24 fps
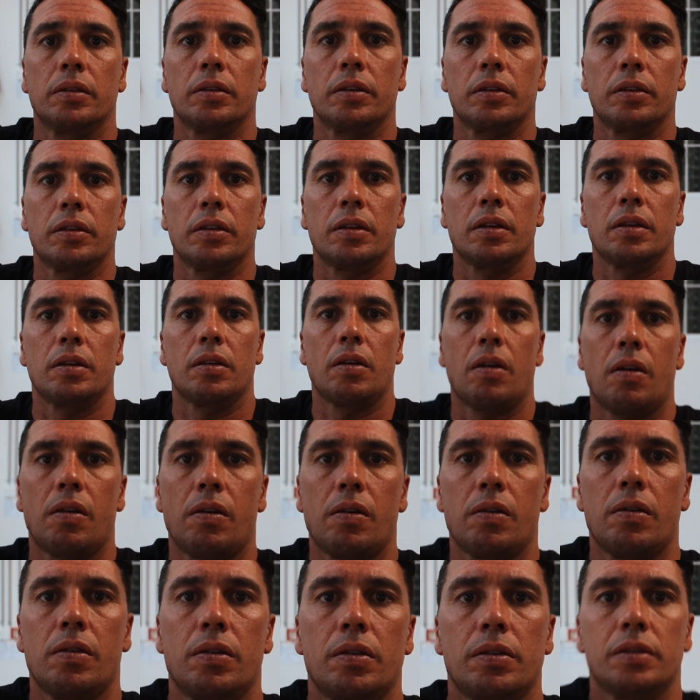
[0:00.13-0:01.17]
This thing
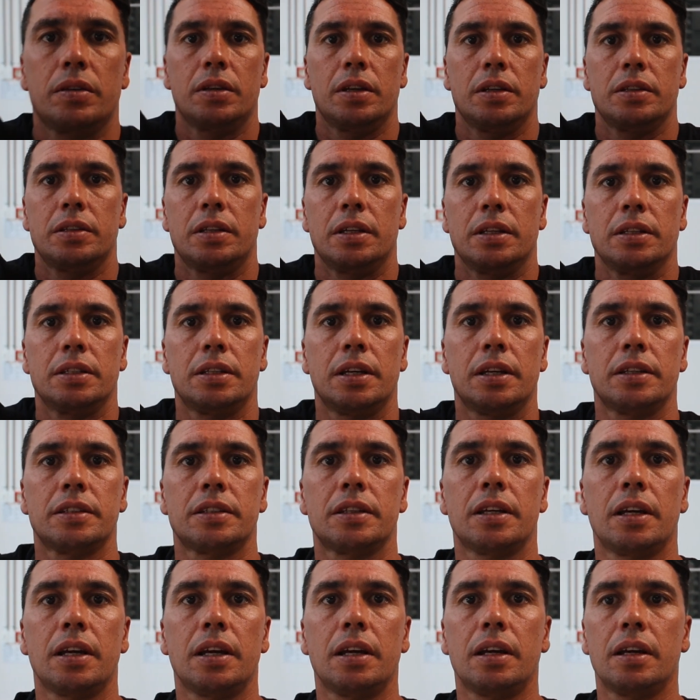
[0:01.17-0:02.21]
on,
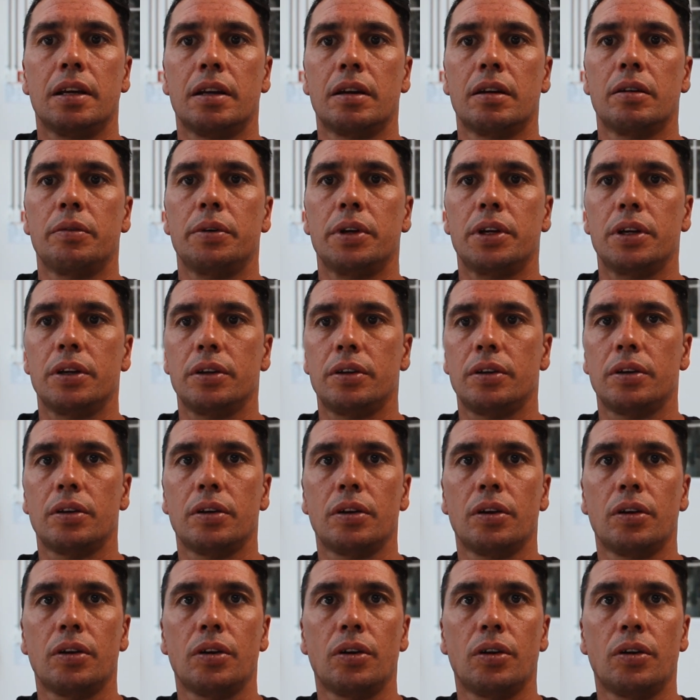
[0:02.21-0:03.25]
testing. We good?
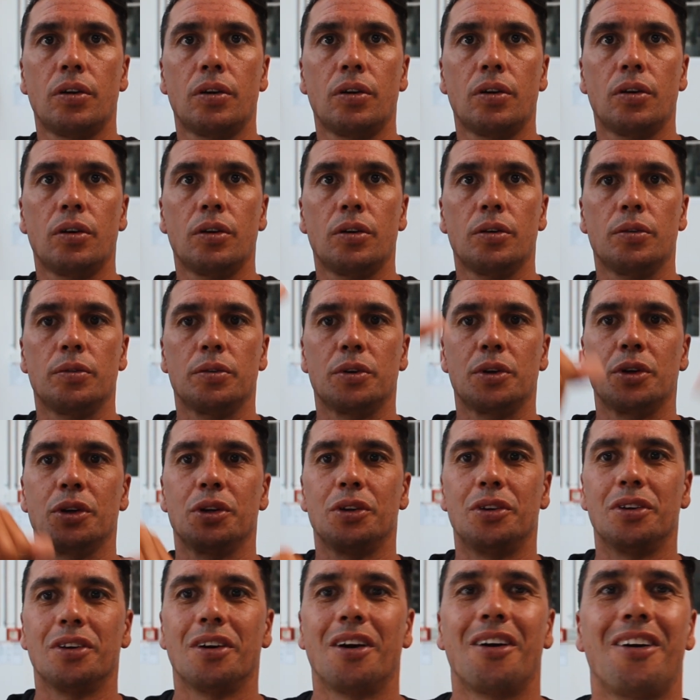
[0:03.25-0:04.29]

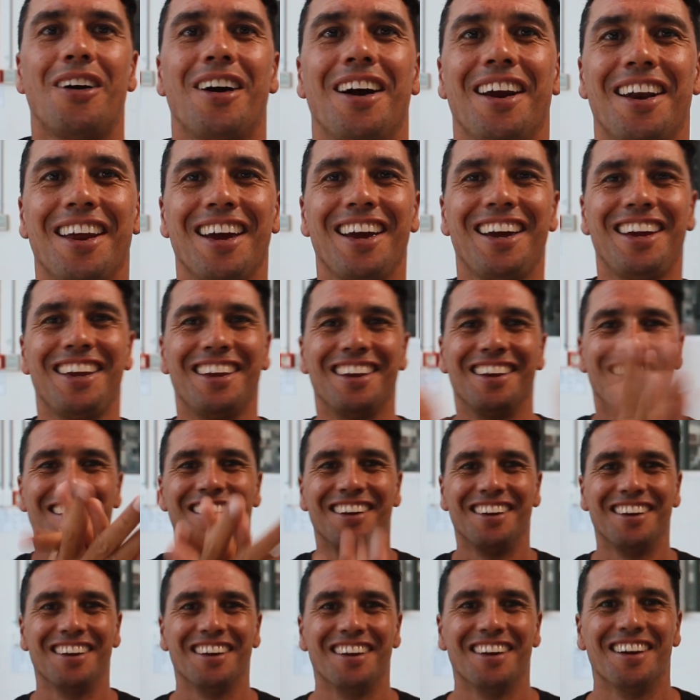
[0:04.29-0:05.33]
Good, all right. Hey,
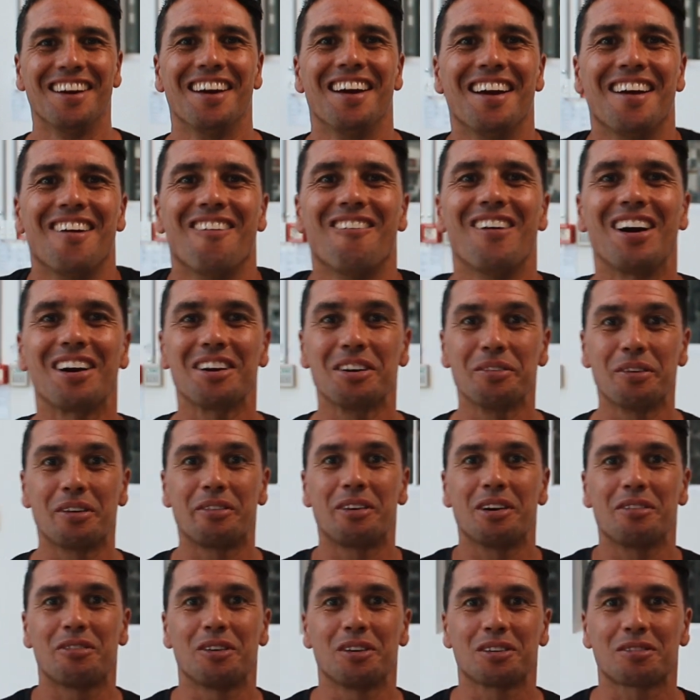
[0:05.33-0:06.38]
welcome to my
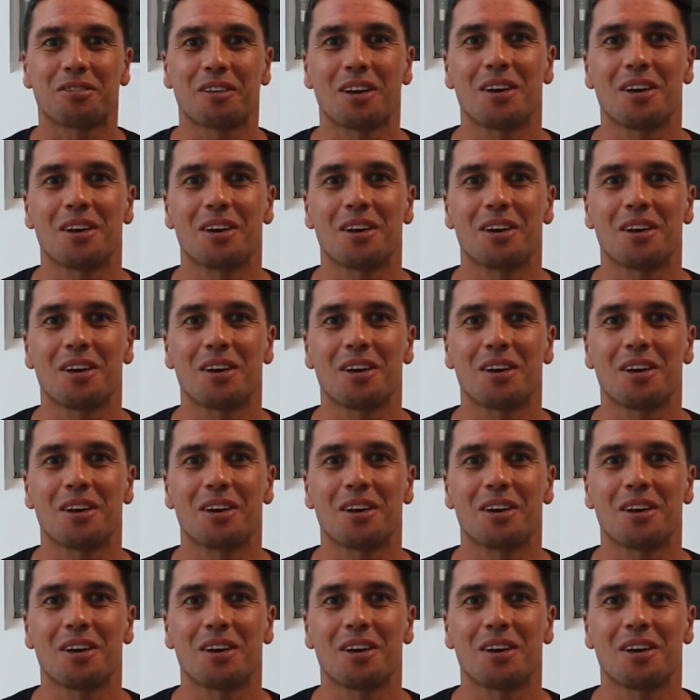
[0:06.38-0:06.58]
very first